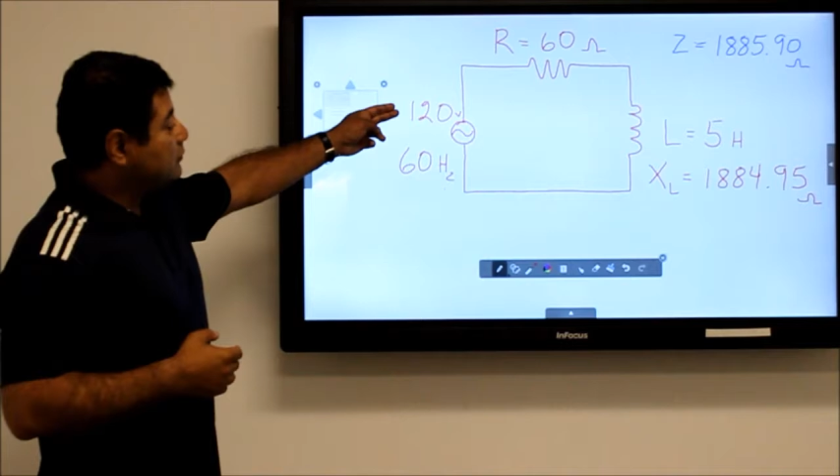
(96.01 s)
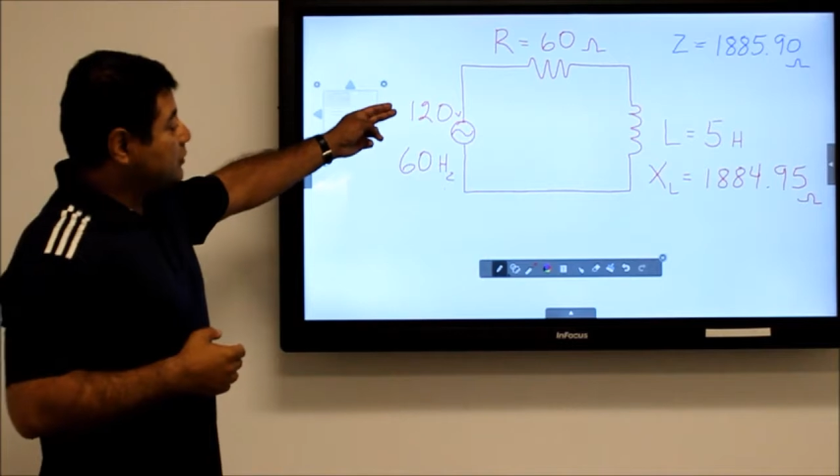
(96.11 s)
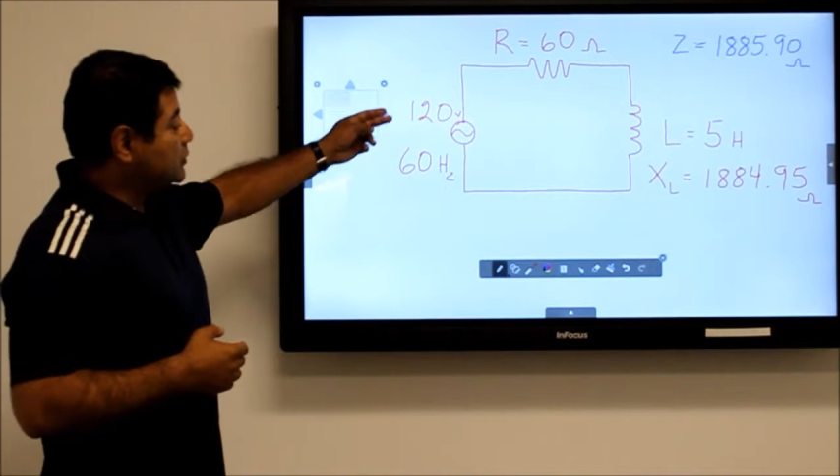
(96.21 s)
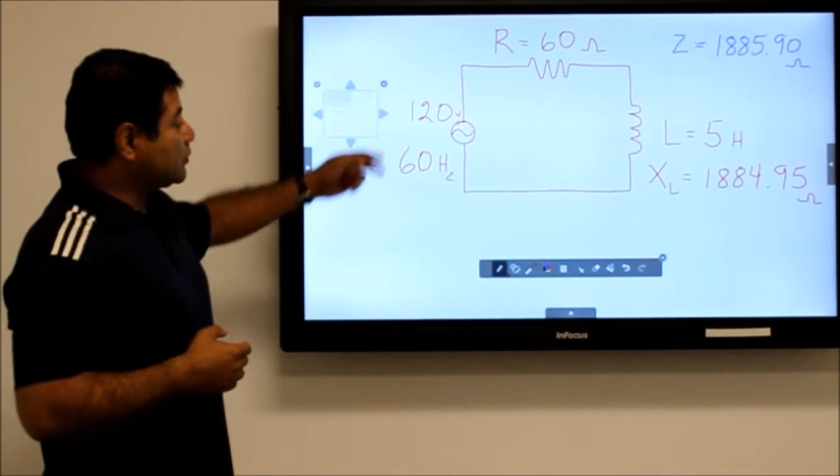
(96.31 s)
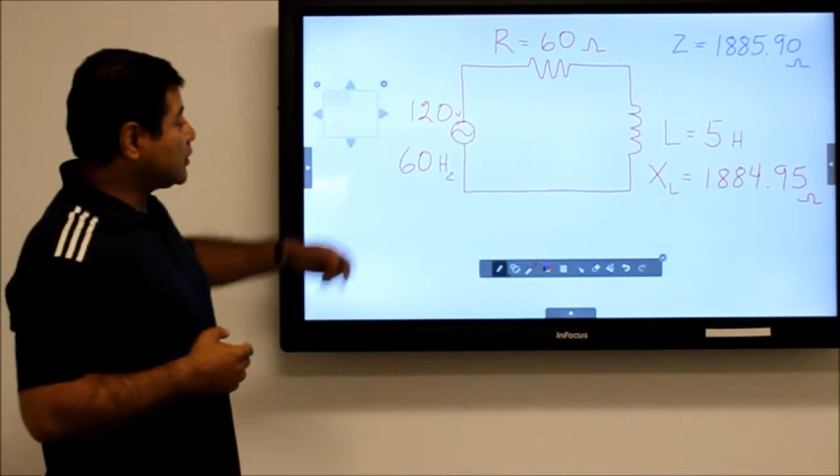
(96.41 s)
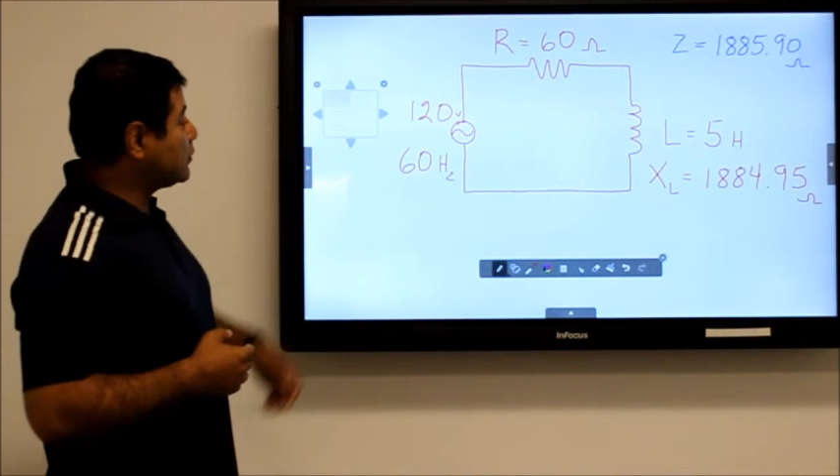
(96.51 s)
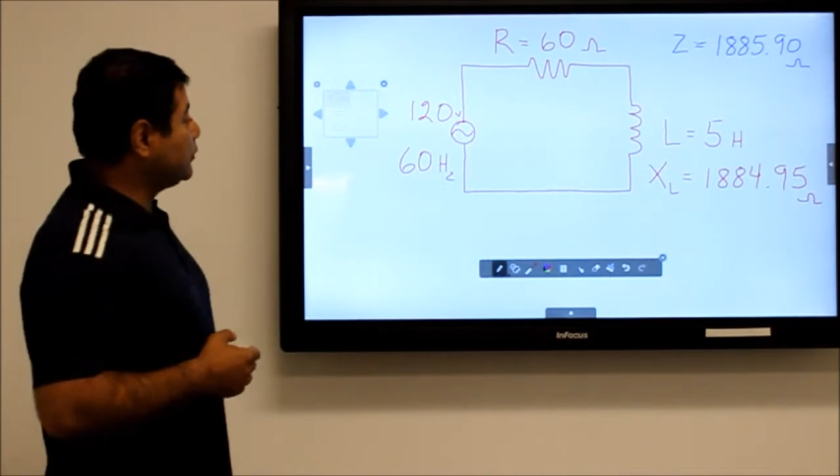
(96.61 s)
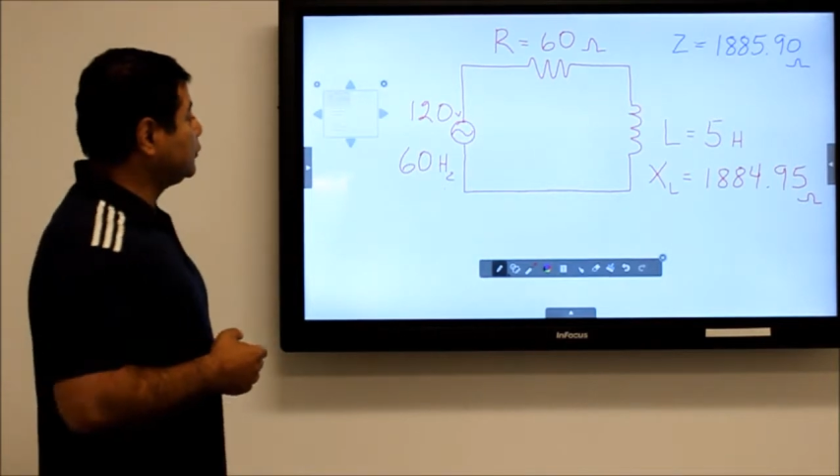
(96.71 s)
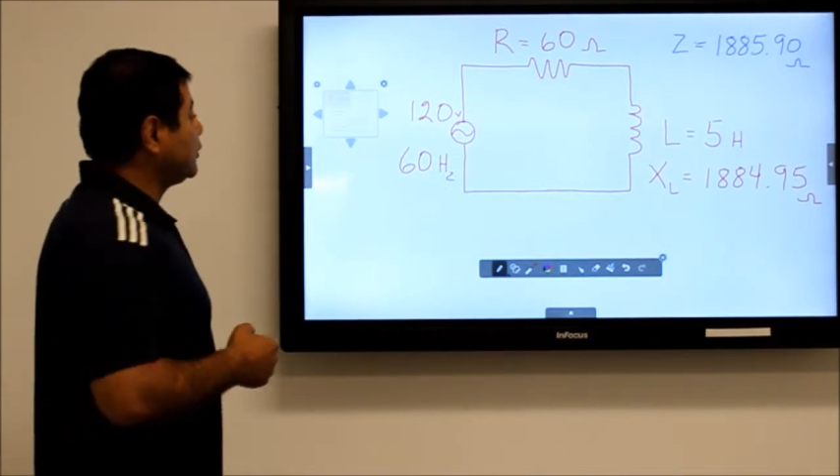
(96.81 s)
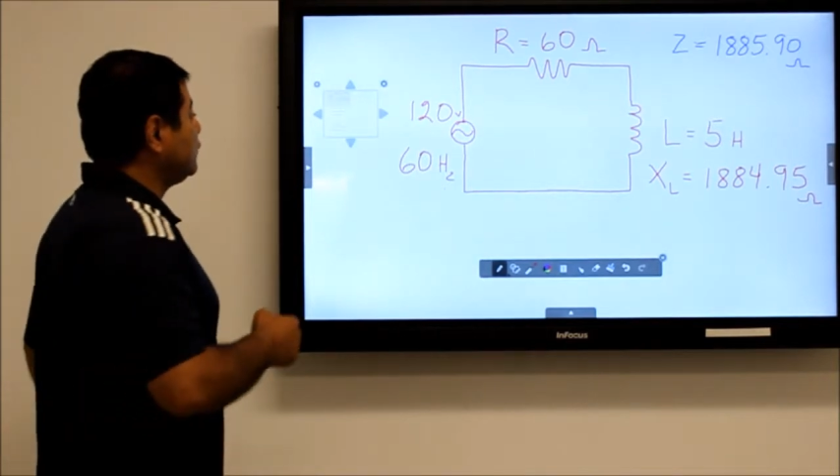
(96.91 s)
which is
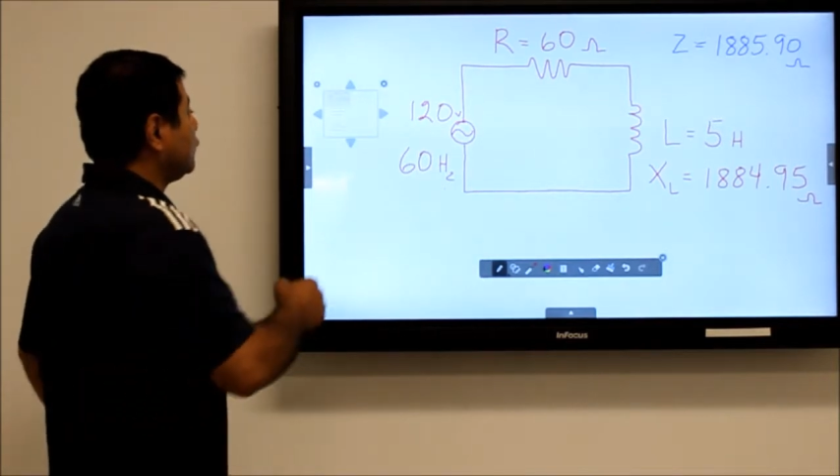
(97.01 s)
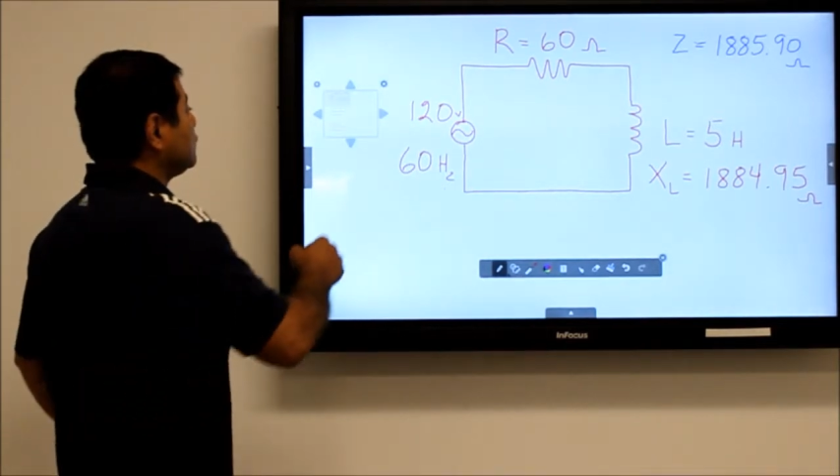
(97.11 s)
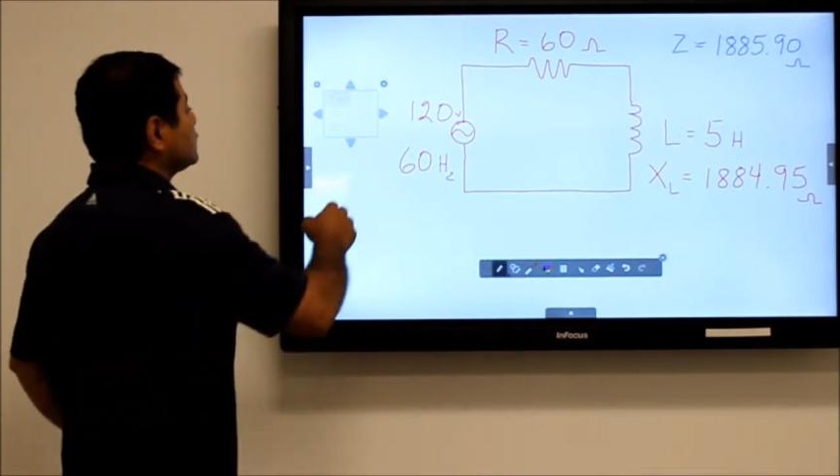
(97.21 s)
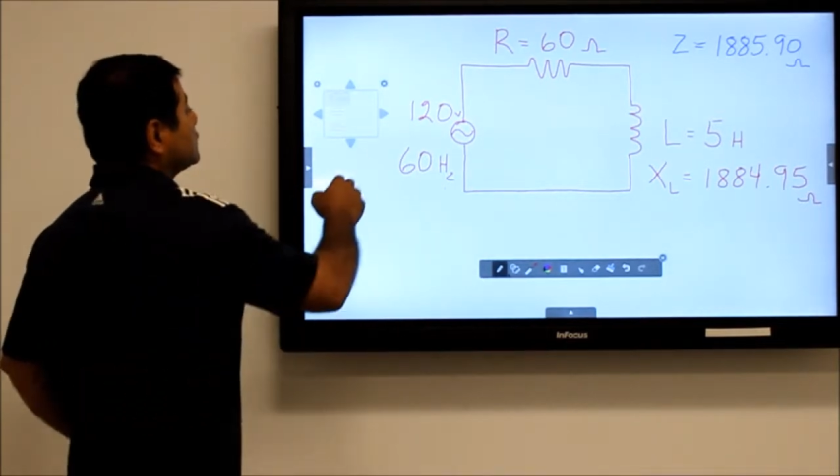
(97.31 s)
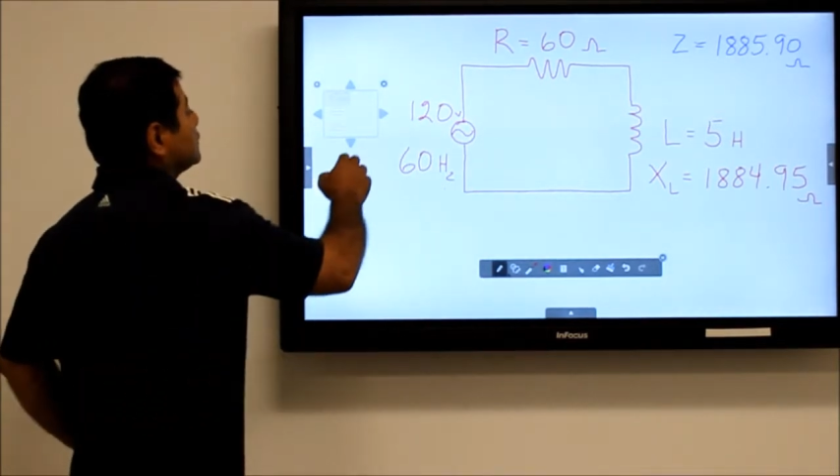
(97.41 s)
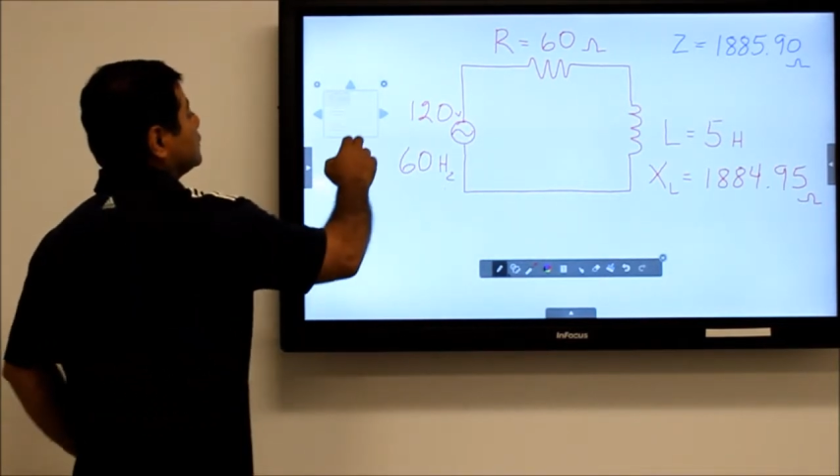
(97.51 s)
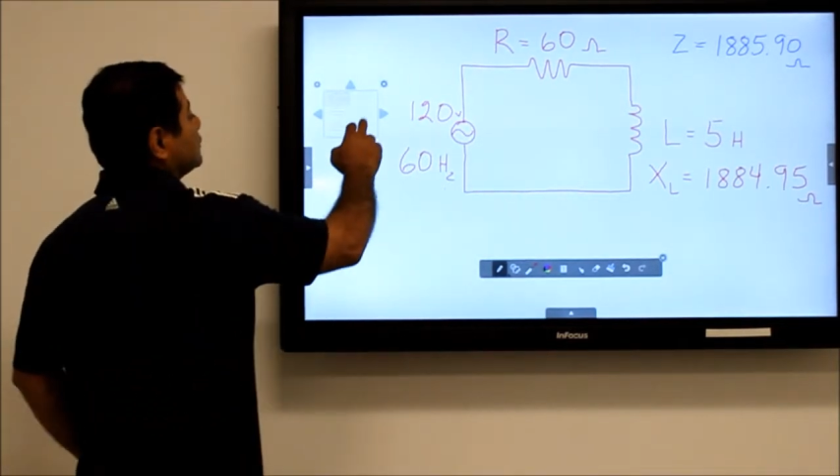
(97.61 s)
120 volts.